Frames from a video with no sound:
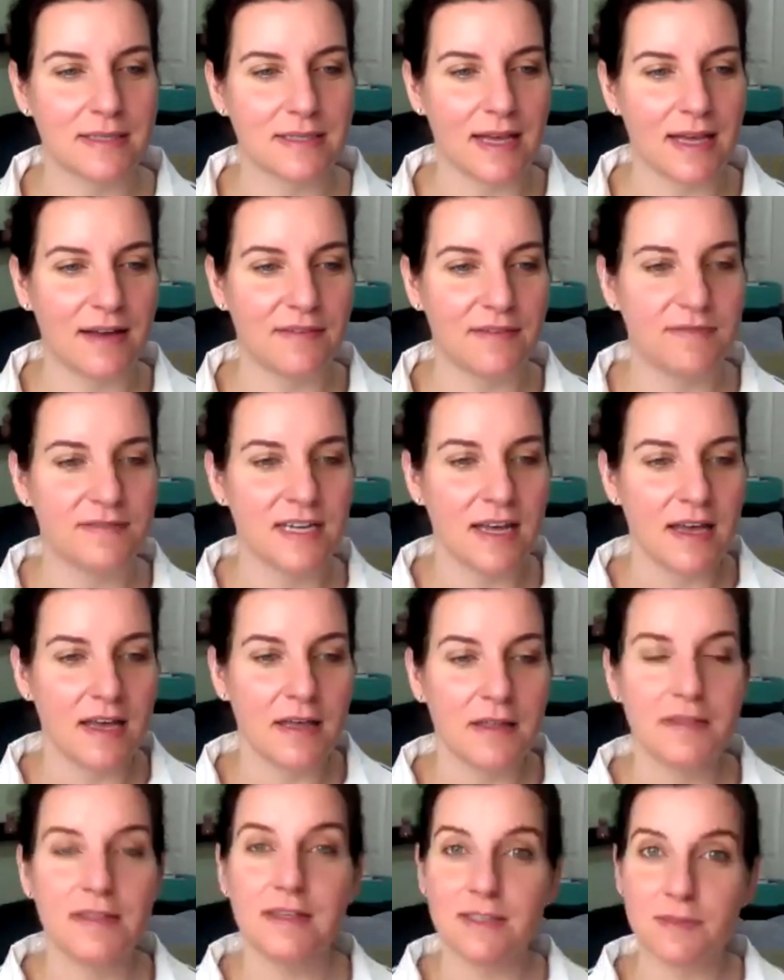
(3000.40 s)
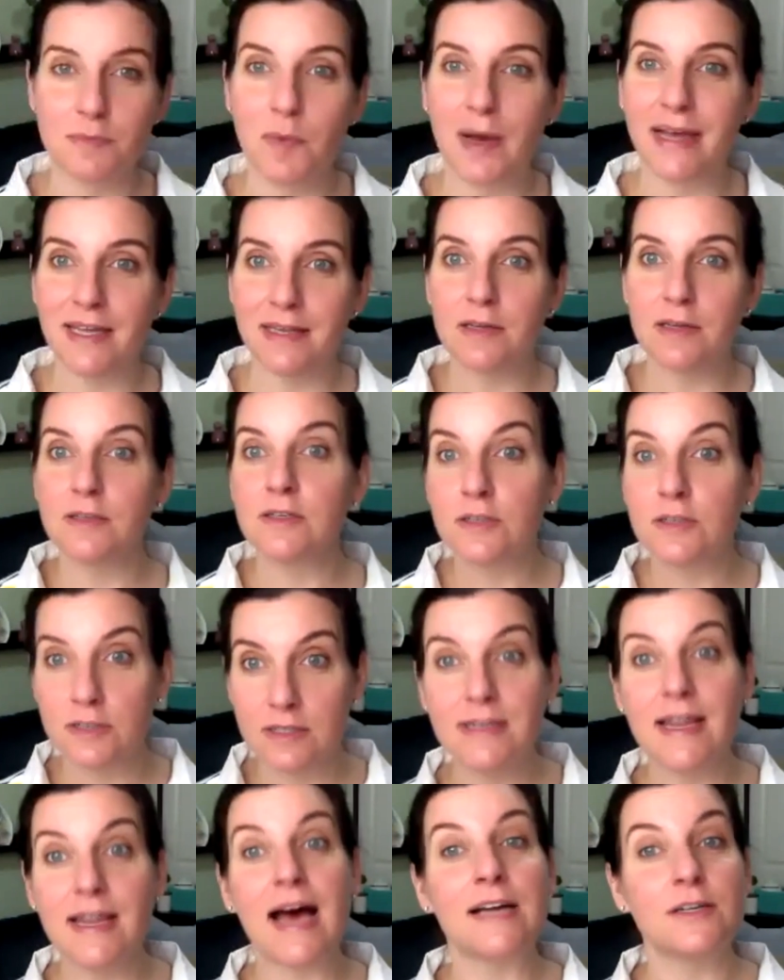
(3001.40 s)
left. This might
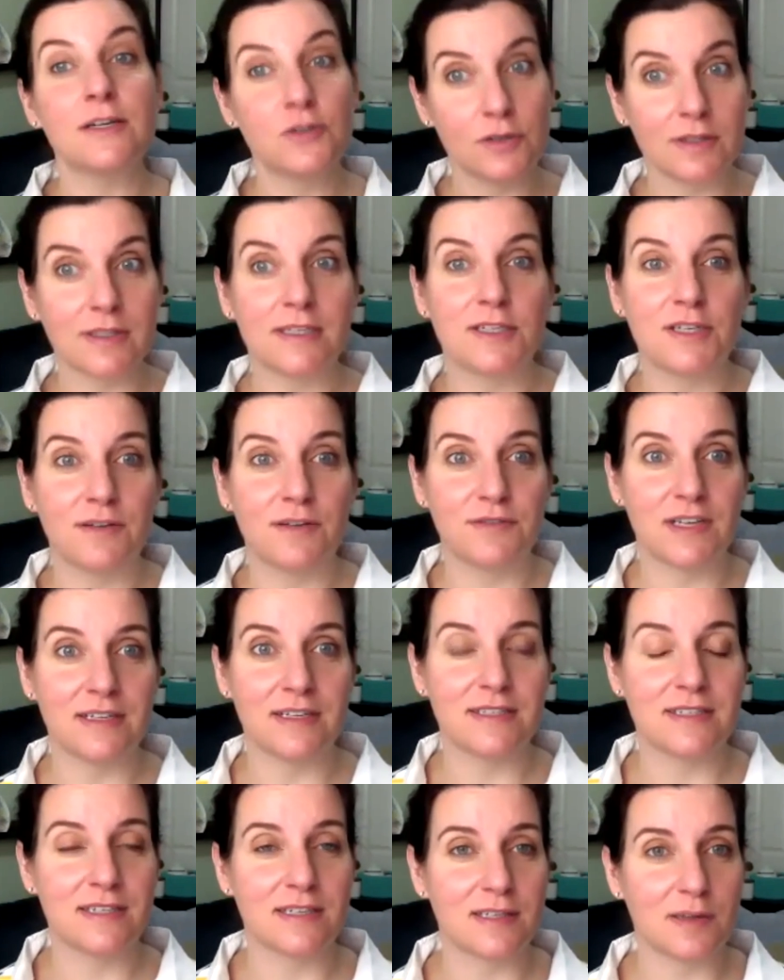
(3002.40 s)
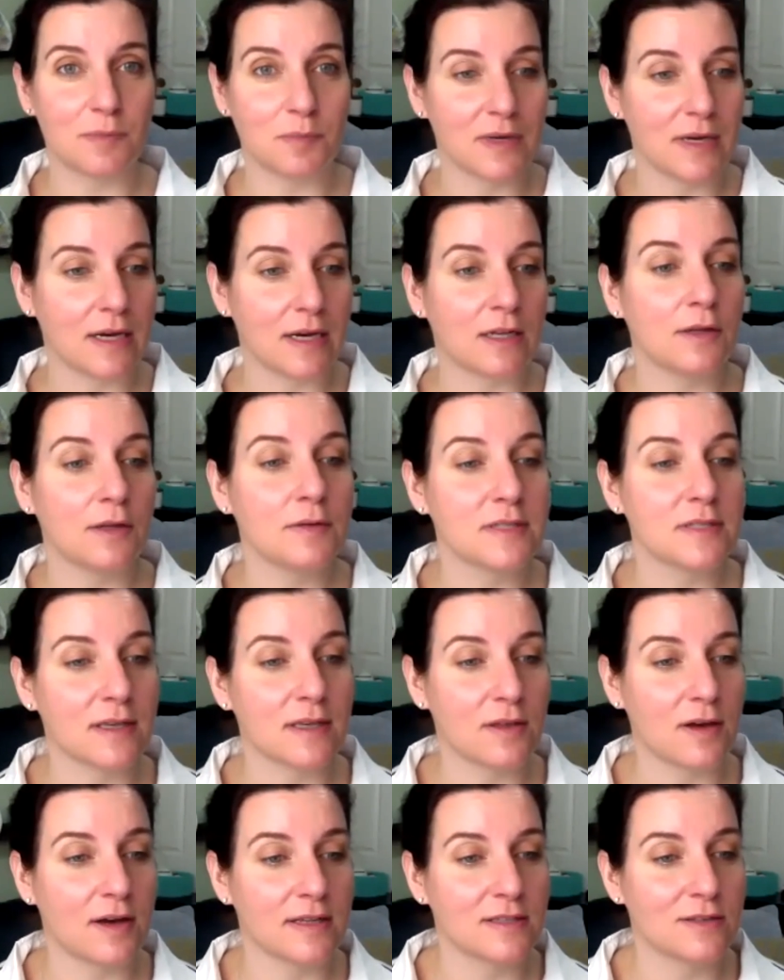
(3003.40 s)
naturally shift us to some closing
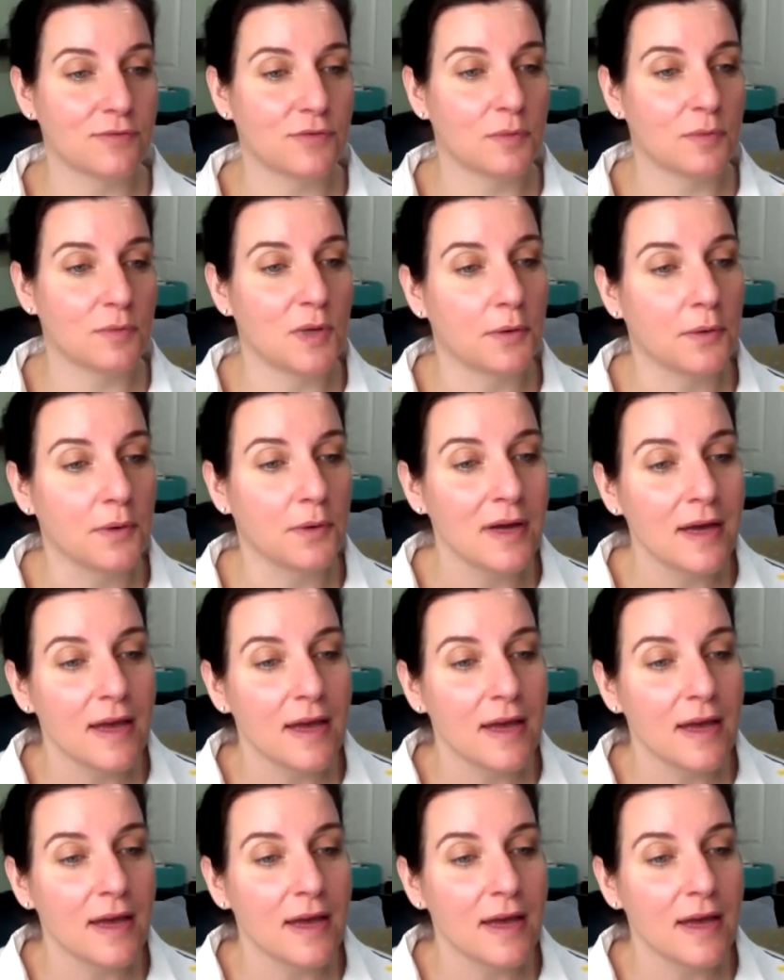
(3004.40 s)
thoughts from you.